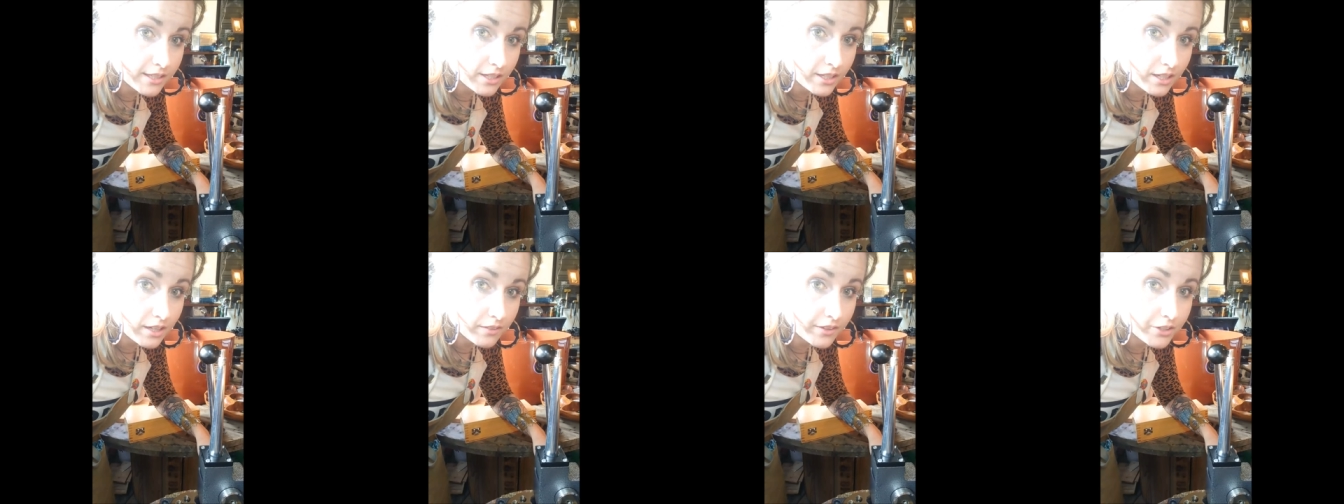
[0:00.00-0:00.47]

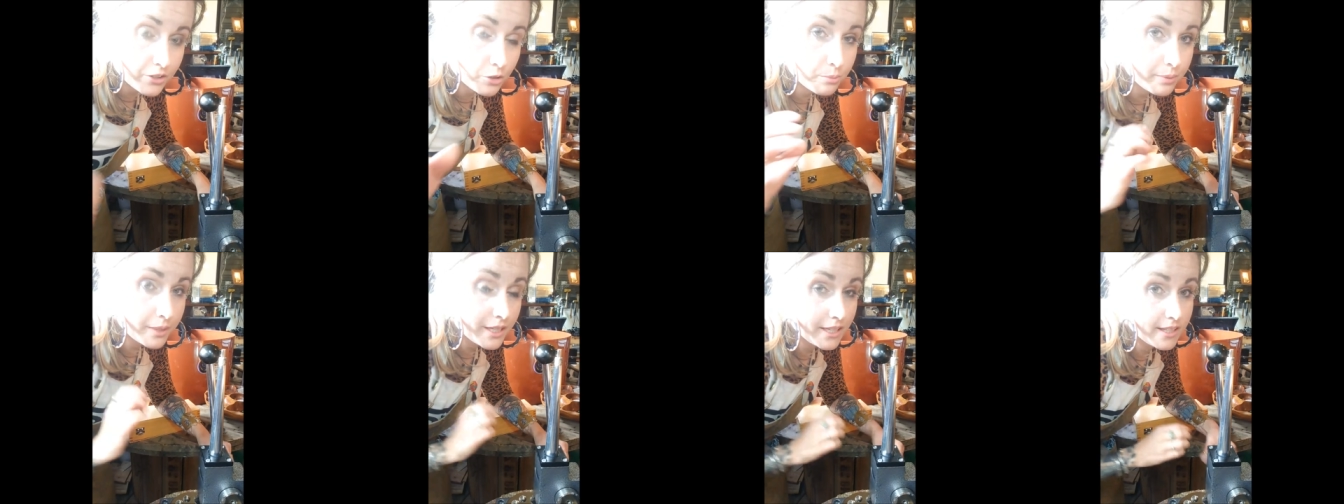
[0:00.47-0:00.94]
they're a little
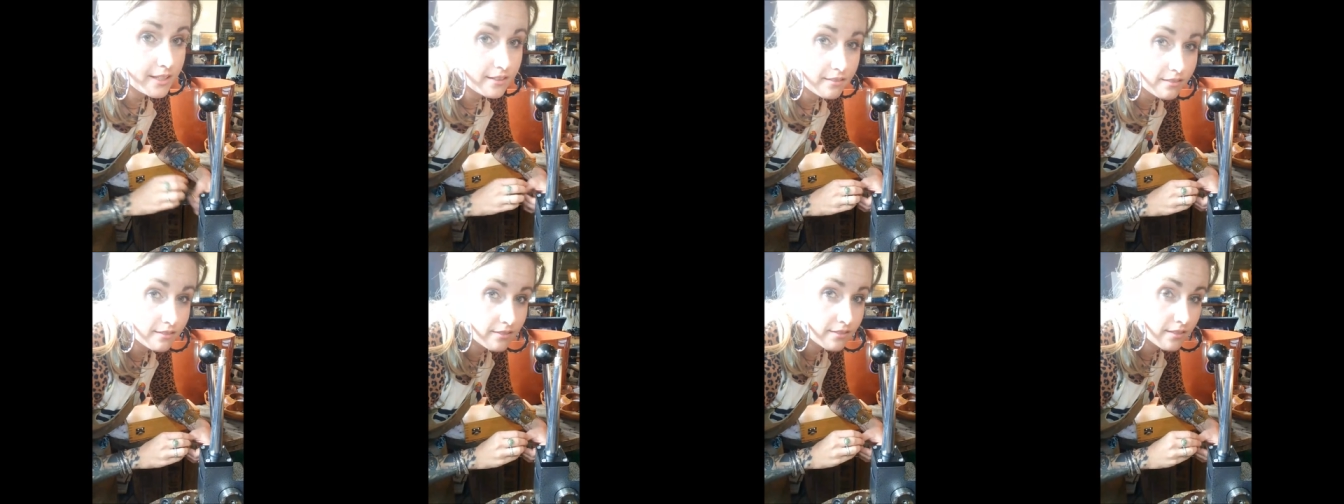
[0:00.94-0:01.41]
bit
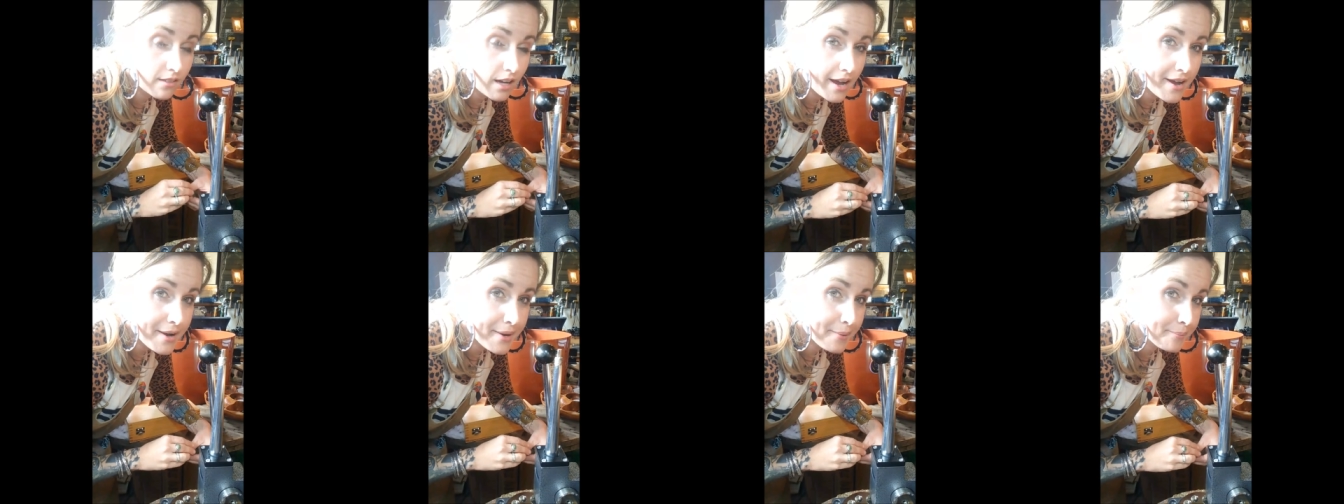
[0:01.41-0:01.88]

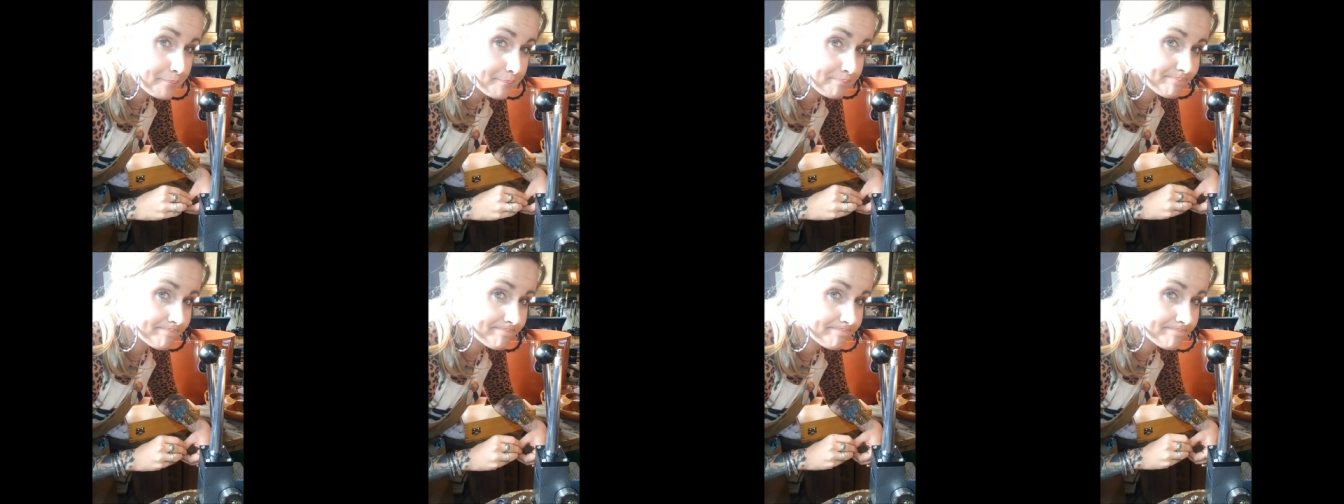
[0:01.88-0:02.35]
um,